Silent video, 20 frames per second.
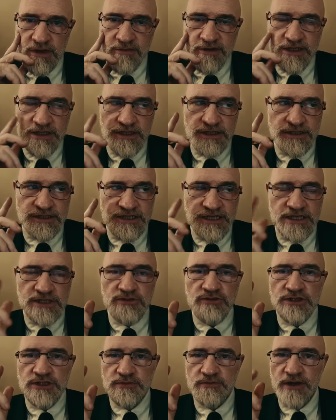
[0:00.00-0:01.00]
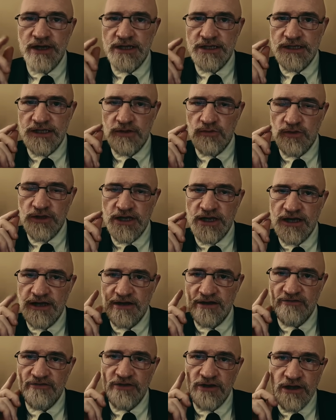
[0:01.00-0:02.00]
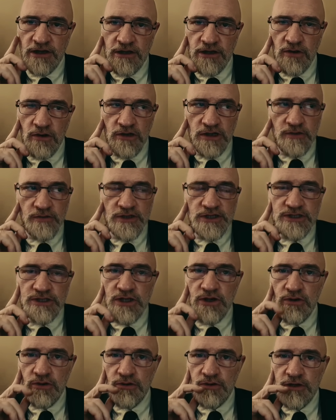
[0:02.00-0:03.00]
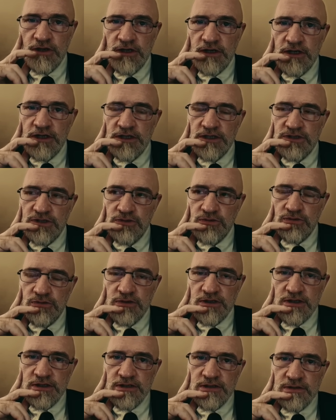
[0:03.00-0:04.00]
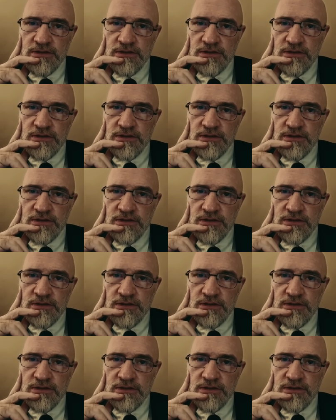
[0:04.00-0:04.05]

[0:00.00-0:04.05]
I mean, the disrespect that we have or that we show to